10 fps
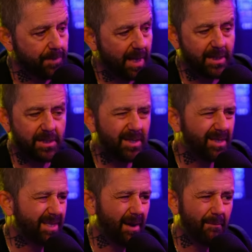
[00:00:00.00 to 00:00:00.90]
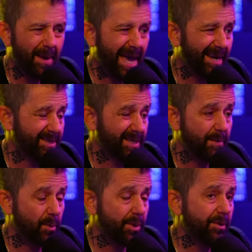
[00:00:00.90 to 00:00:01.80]
and this is going to sound bad to say,
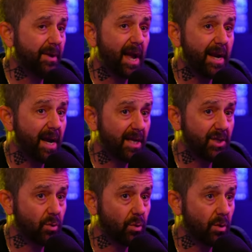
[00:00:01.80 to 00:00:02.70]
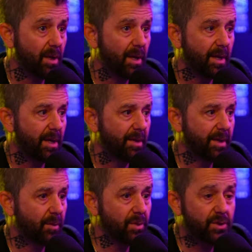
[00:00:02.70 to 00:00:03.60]
but when you're the guy in high school
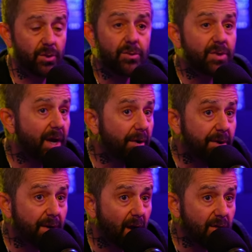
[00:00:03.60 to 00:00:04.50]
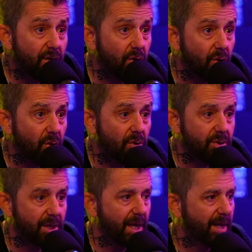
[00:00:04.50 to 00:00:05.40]
that was too scared to talk to
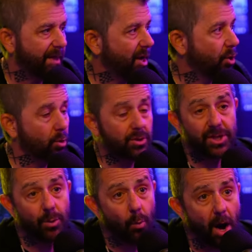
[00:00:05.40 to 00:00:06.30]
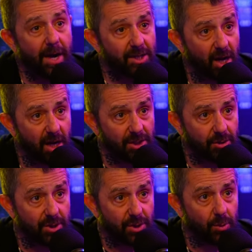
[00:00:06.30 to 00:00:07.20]
girls, that girls didn't want to talk to you
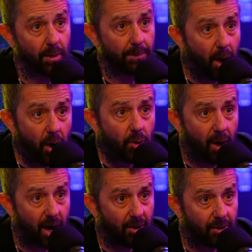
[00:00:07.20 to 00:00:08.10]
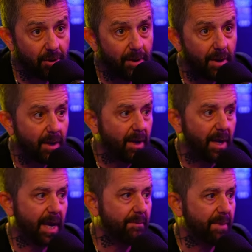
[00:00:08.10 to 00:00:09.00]
because you were a punk rocker,
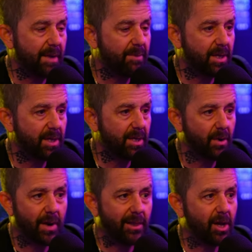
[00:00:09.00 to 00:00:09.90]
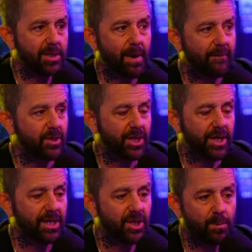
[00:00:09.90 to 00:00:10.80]
and maybe, you know, I lost my
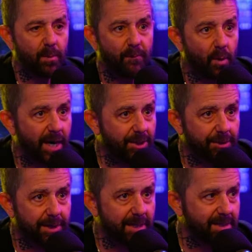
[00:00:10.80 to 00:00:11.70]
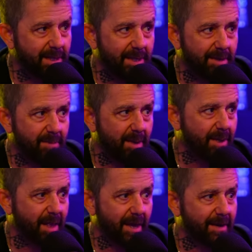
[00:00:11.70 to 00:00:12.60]
virginity just before I turned 18, and
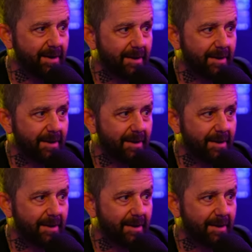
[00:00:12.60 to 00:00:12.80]
maybe like at,